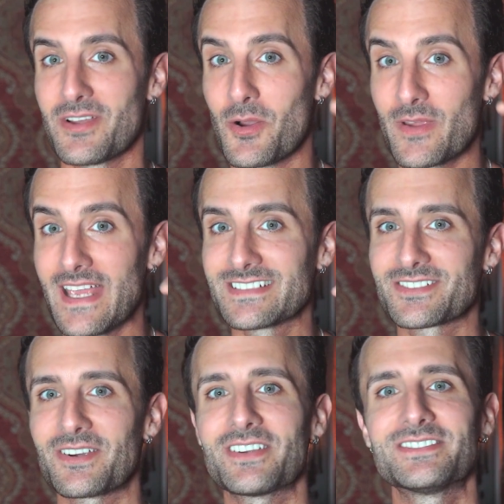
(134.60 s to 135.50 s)
okay
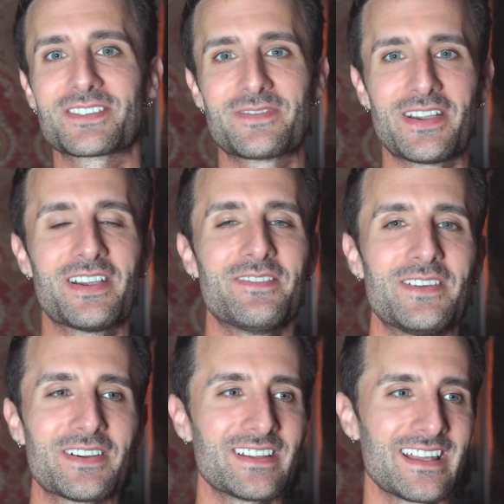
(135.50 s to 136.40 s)
scars or
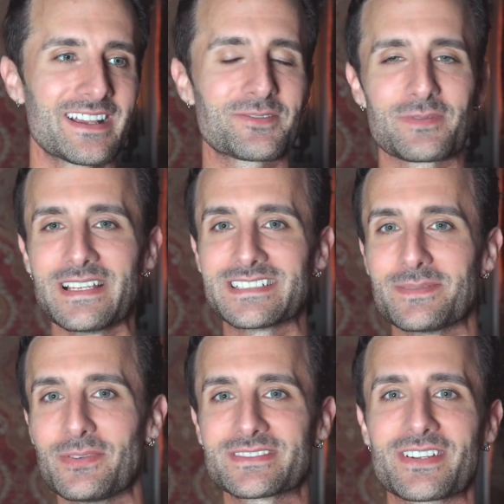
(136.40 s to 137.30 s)
very, very
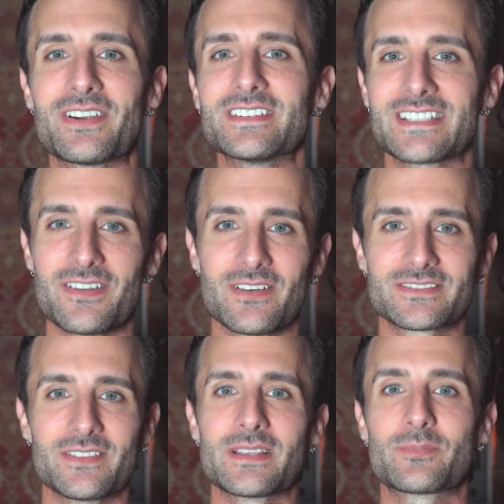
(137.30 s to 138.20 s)
reasonable scars and
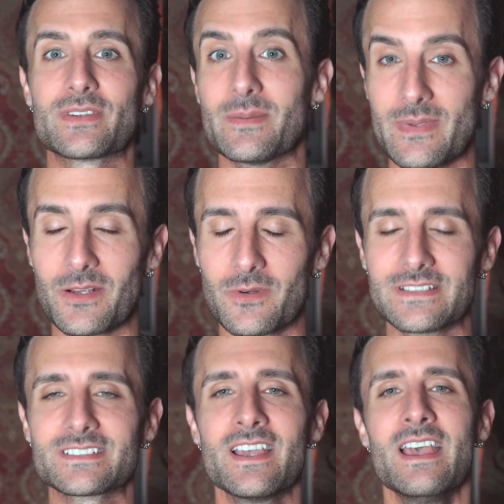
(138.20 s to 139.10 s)
also pretty big
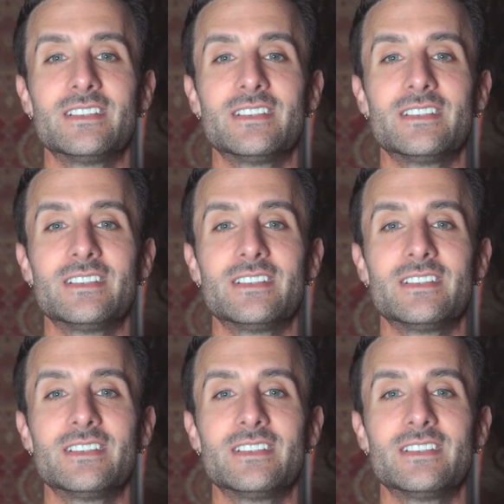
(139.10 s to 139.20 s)
ones.